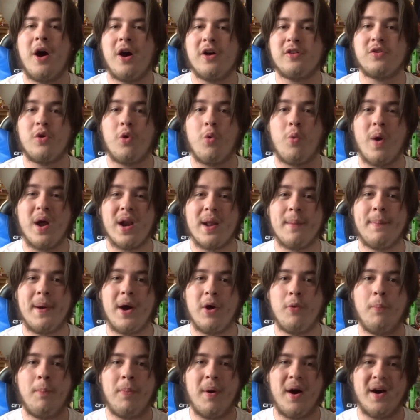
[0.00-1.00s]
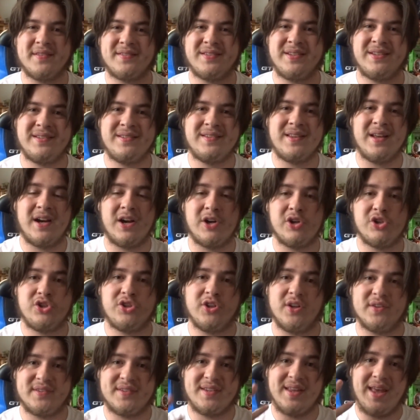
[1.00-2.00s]
But what about bosses that are
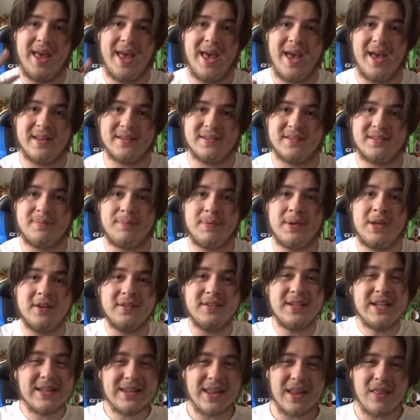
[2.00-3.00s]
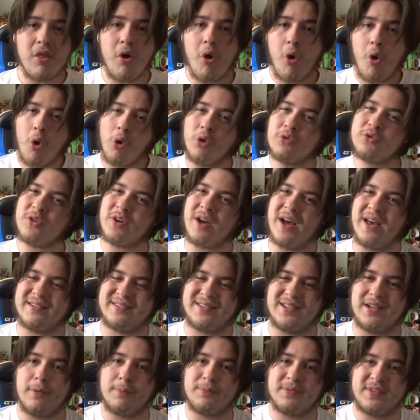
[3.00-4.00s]
just hands? Because Nintendo also
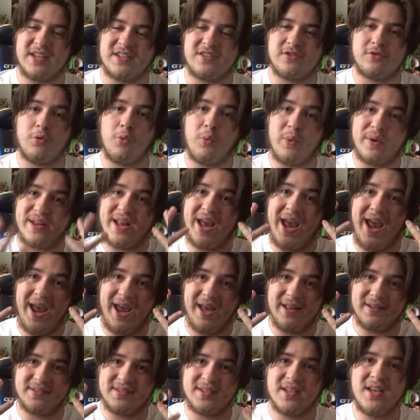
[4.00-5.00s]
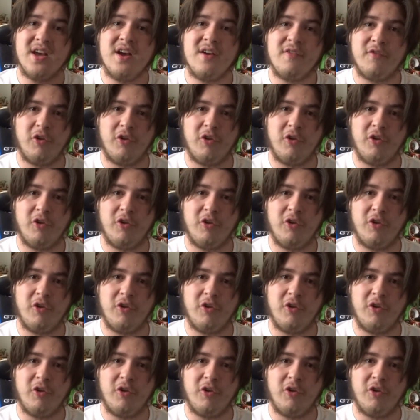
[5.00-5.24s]
has an obsession with hands.